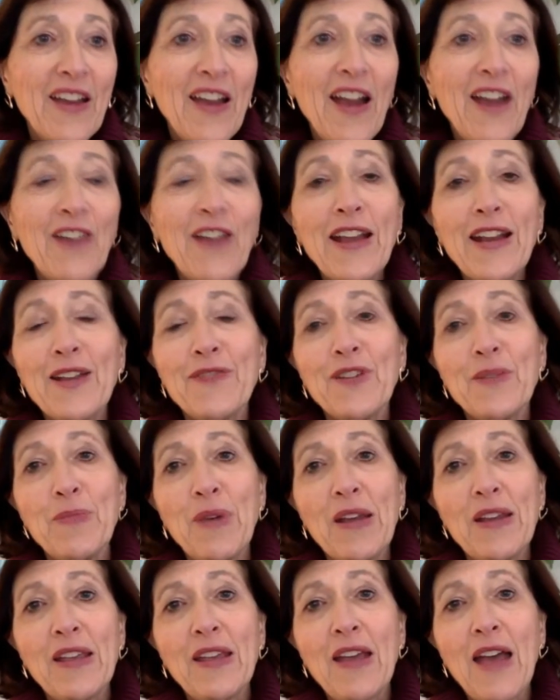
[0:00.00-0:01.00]
All right,
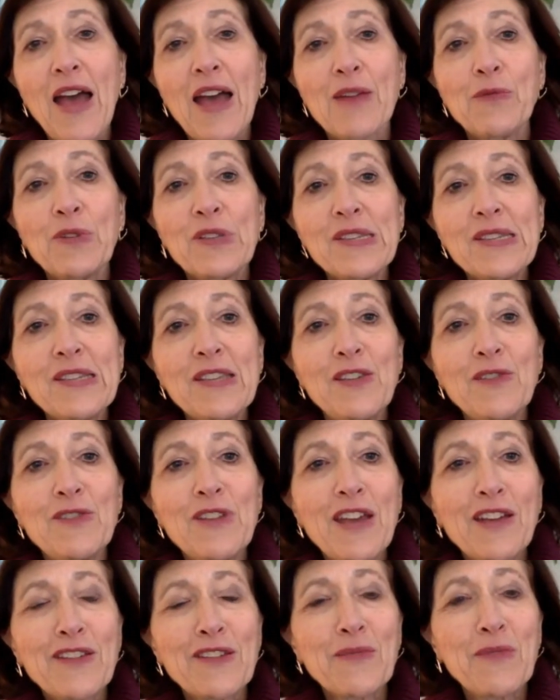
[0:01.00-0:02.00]
everybody, I will see you
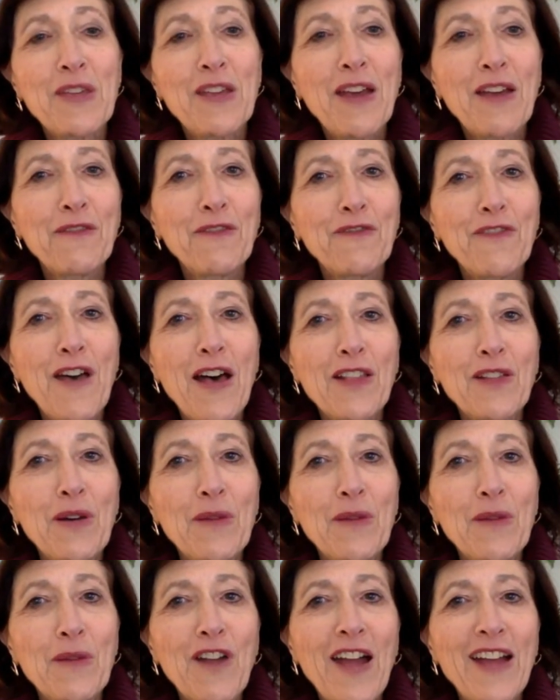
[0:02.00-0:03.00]
next week on Follow
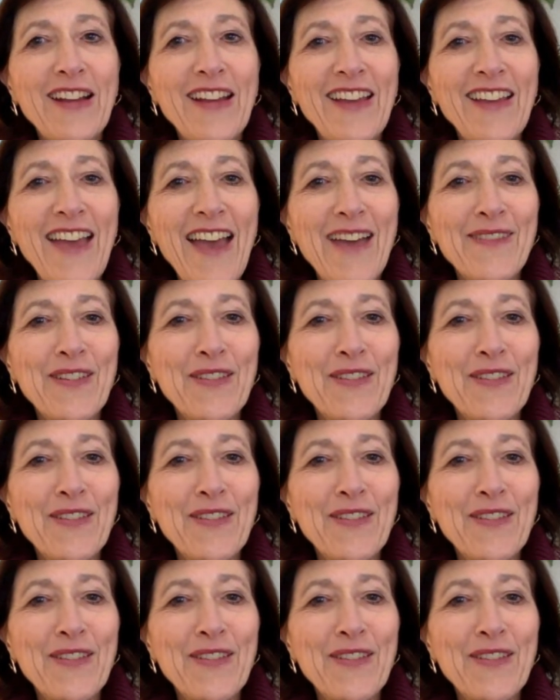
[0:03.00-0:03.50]
Up Friday.